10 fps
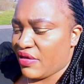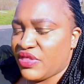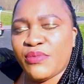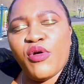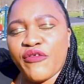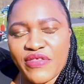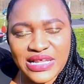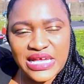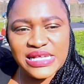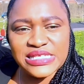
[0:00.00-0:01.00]
them of
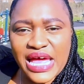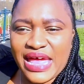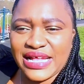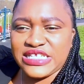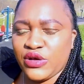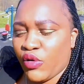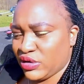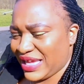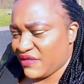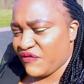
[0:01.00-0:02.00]
that anxiety
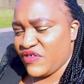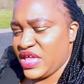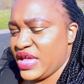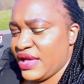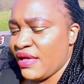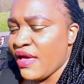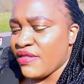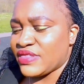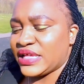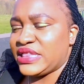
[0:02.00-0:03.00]
or that fear
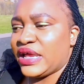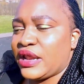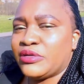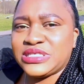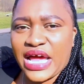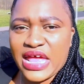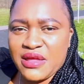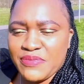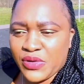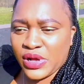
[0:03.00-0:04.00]
that they are now
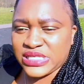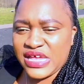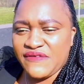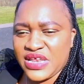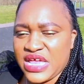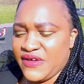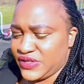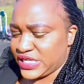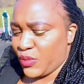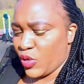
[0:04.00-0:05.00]
dying, because even if
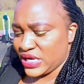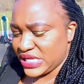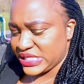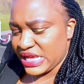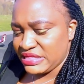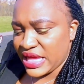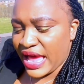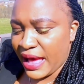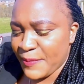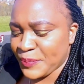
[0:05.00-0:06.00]
someone is in
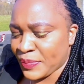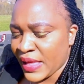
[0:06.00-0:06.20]
their